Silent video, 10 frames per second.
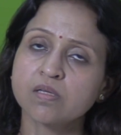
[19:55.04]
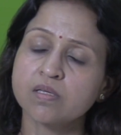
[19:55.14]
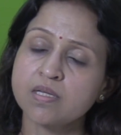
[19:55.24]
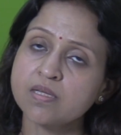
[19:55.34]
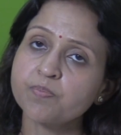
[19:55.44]

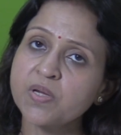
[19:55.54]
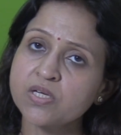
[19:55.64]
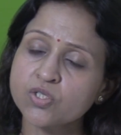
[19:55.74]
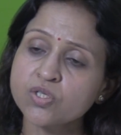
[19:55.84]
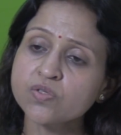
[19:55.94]
Then the
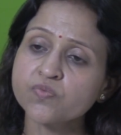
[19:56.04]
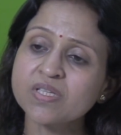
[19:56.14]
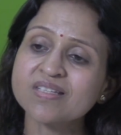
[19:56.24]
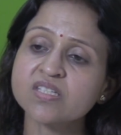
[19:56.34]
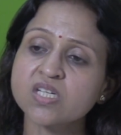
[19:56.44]
patients
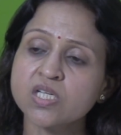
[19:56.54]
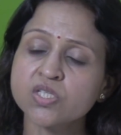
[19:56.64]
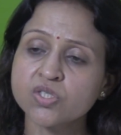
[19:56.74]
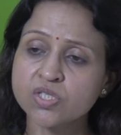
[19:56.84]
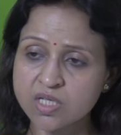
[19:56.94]
with
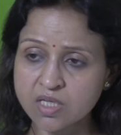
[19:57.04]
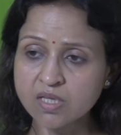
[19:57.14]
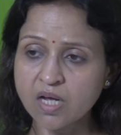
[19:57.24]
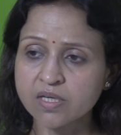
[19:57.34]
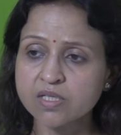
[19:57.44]
stage C,
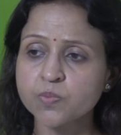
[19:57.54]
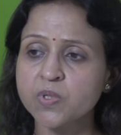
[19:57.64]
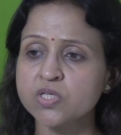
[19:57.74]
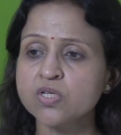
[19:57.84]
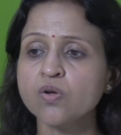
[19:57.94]
that is
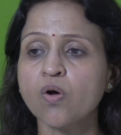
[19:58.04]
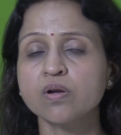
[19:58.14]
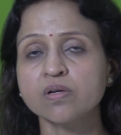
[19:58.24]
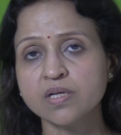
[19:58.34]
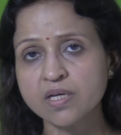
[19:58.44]
patient
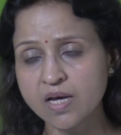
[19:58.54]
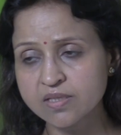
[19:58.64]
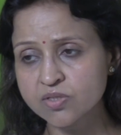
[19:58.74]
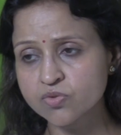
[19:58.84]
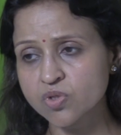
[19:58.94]
already
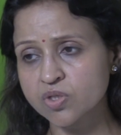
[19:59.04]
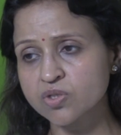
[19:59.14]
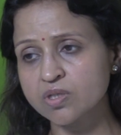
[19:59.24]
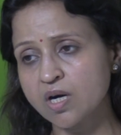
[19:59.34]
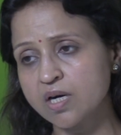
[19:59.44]
has a
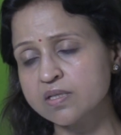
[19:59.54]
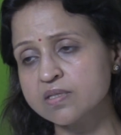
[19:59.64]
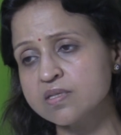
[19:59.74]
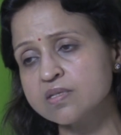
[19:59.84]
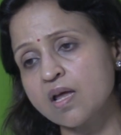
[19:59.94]
structural heart
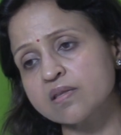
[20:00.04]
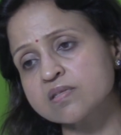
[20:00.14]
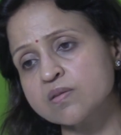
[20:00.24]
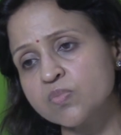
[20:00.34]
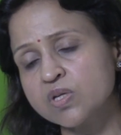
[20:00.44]
disease and the
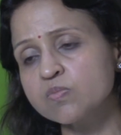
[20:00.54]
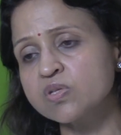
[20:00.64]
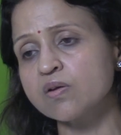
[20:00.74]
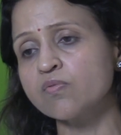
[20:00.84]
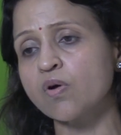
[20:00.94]
symptoms
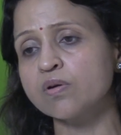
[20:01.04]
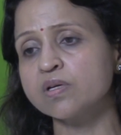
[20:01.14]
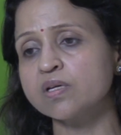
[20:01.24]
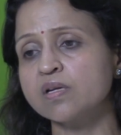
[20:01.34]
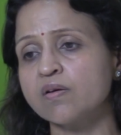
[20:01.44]
have
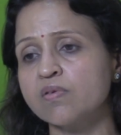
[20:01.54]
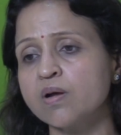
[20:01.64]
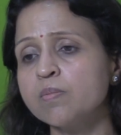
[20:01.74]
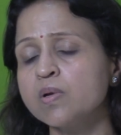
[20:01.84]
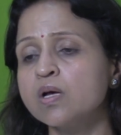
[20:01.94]
already
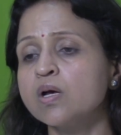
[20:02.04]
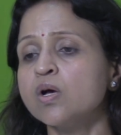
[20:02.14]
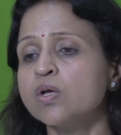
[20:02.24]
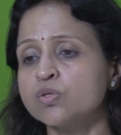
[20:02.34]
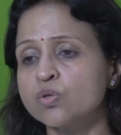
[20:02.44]
developed.
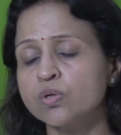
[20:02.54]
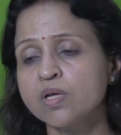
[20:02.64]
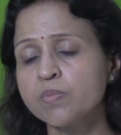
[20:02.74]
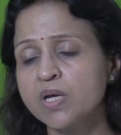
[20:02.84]
Sodium